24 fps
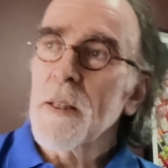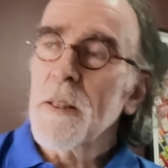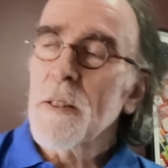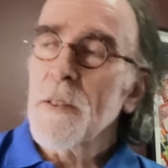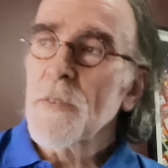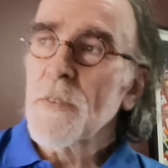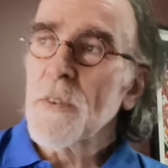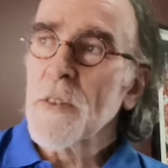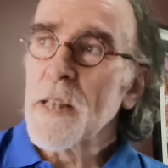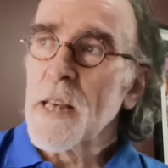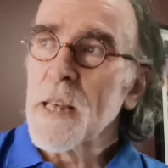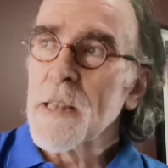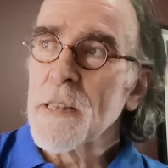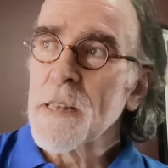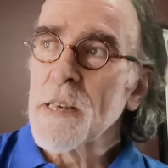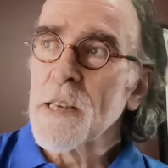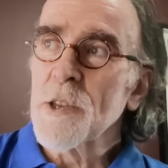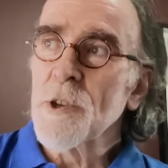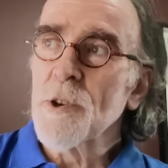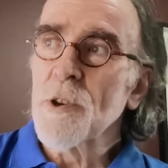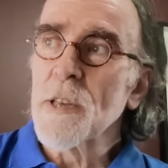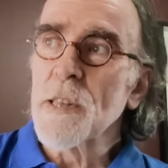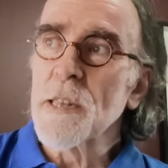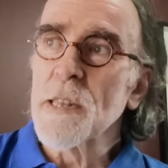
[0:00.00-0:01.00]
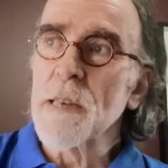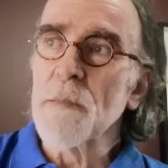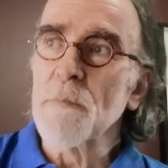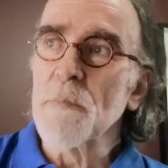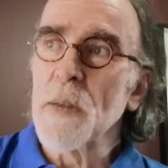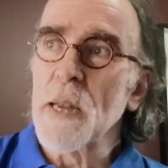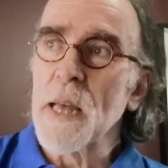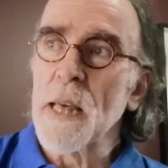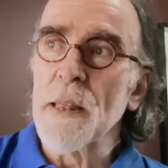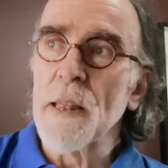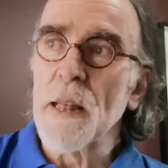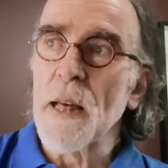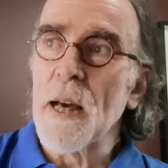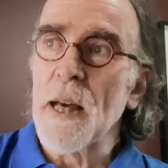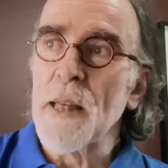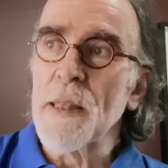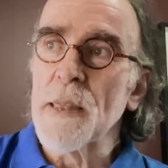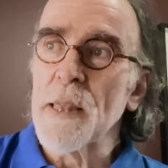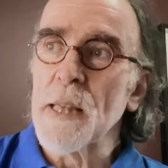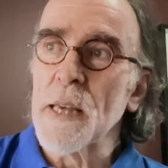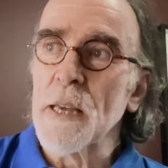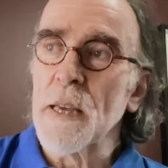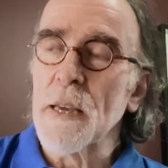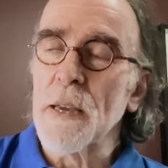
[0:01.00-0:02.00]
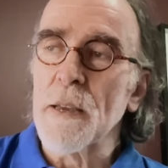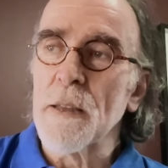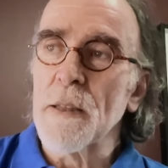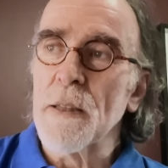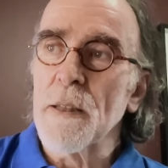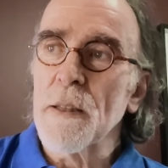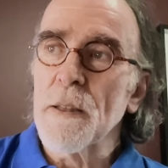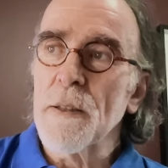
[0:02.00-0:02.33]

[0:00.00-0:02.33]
So that's interesting. But I, I think